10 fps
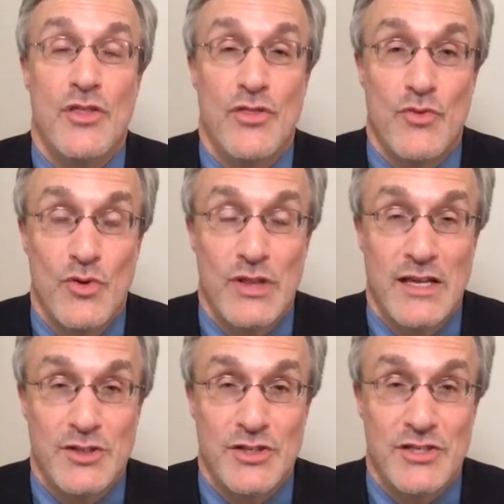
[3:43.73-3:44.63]
through
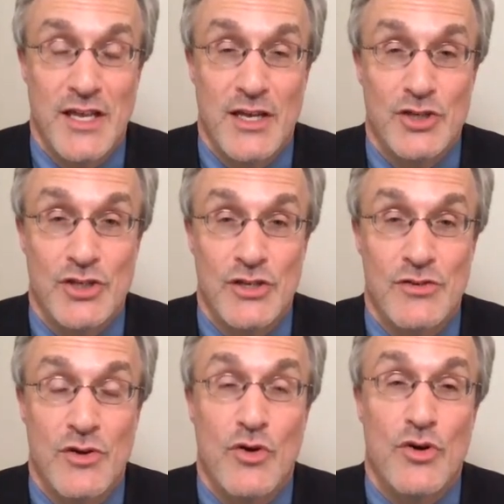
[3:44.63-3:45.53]

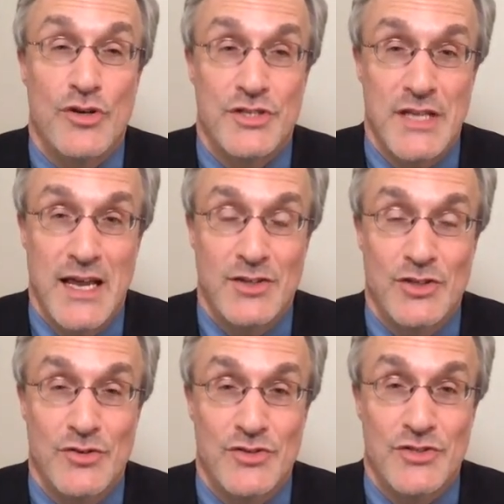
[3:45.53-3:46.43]
legislation or
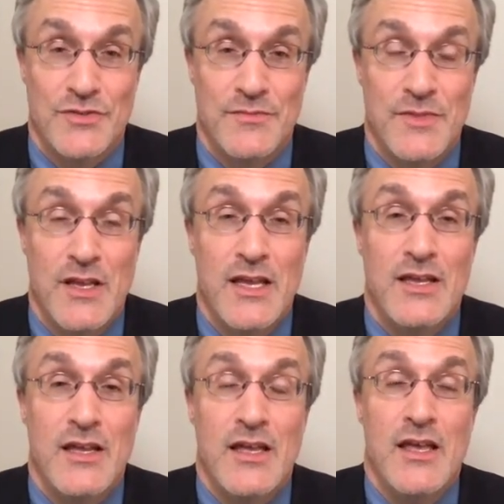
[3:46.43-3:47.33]
statutes.
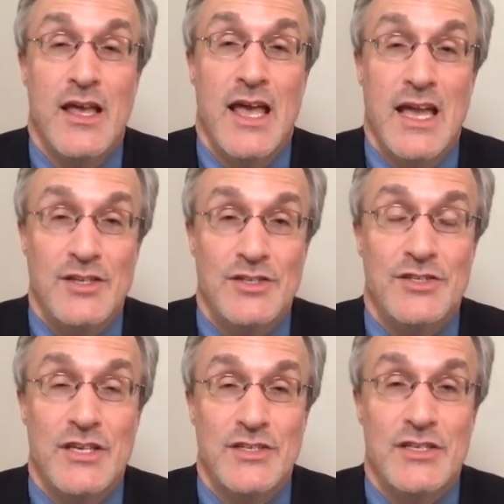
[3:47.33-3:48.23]

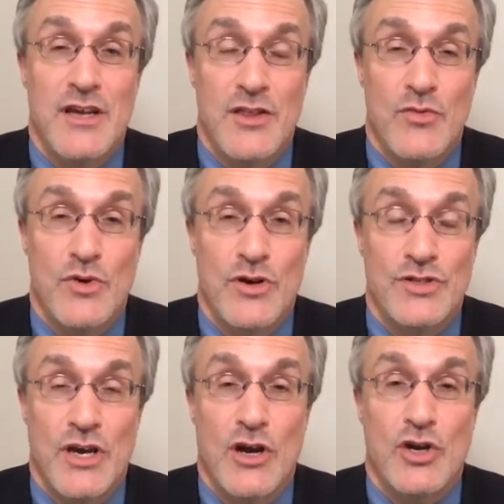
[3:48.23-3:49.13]
Agencies, in other words,
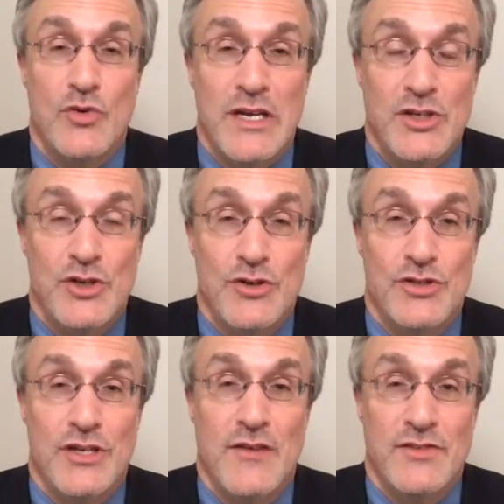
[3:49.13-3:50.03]
are
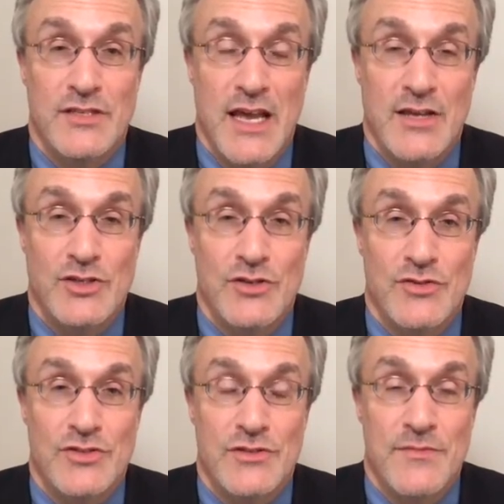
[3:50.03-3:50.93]
creatures of
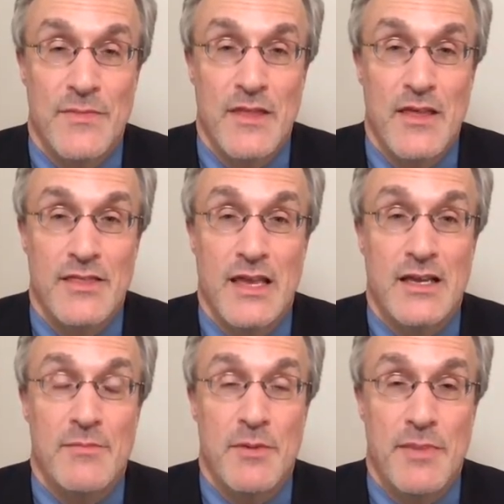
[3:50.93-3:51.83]
statutes. They
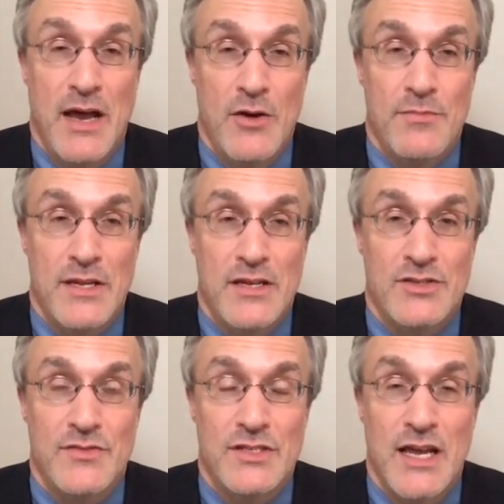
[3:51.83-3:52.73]
come about because
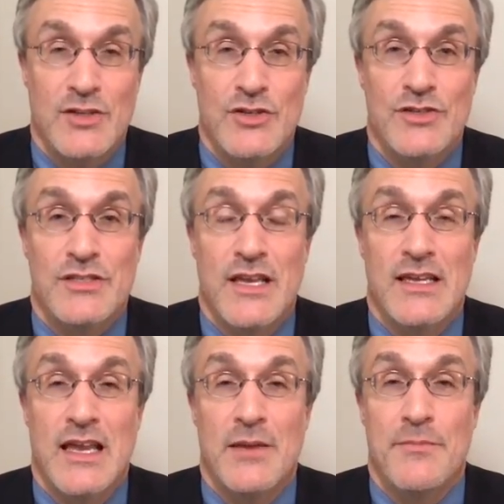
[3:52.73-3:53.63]
of statutes. They
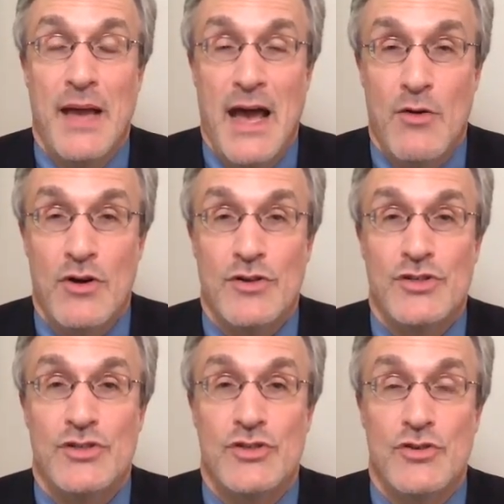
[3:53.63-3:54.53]
gain powers
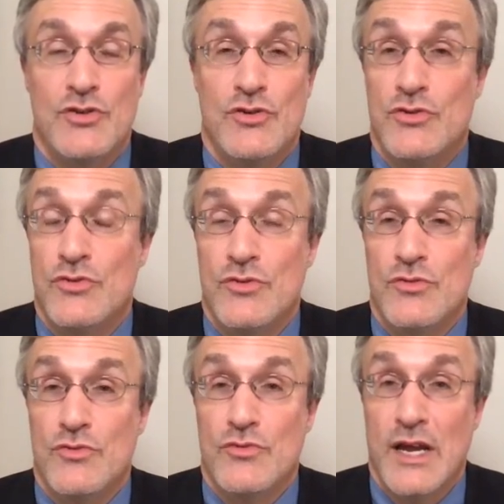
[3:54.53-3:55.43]
to
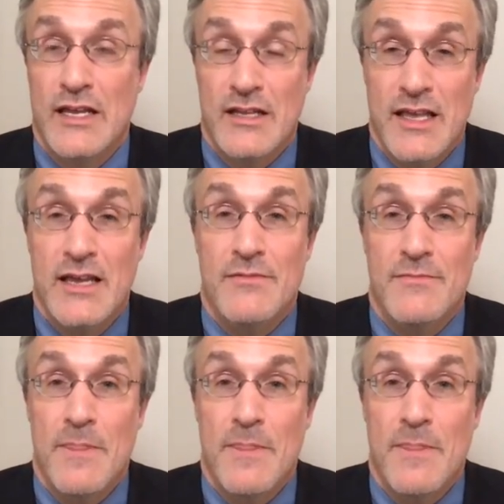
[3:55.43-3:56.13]
regulate